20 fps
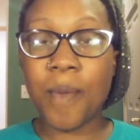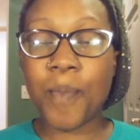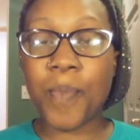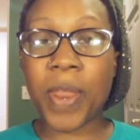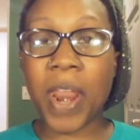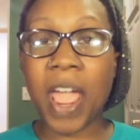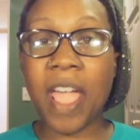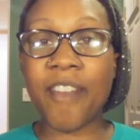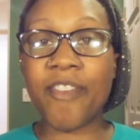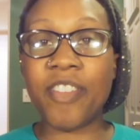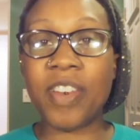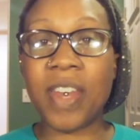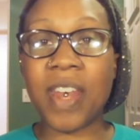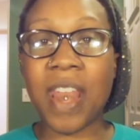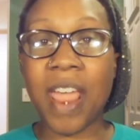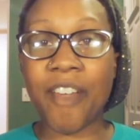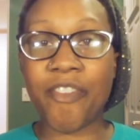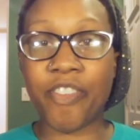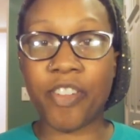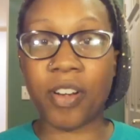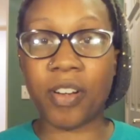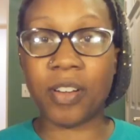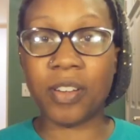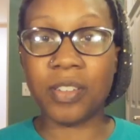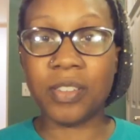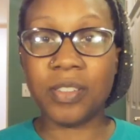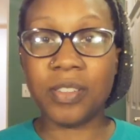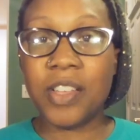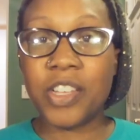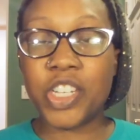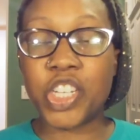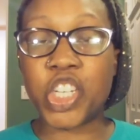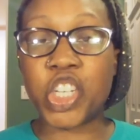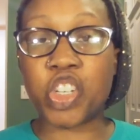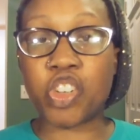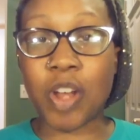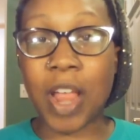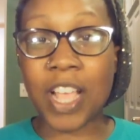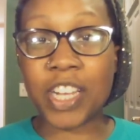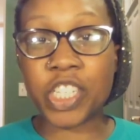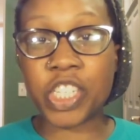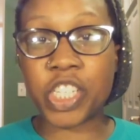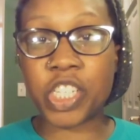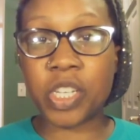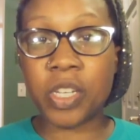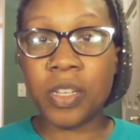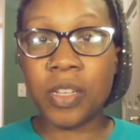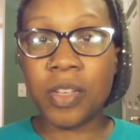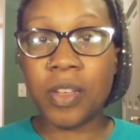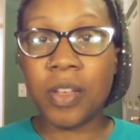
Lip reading: But I have never stretched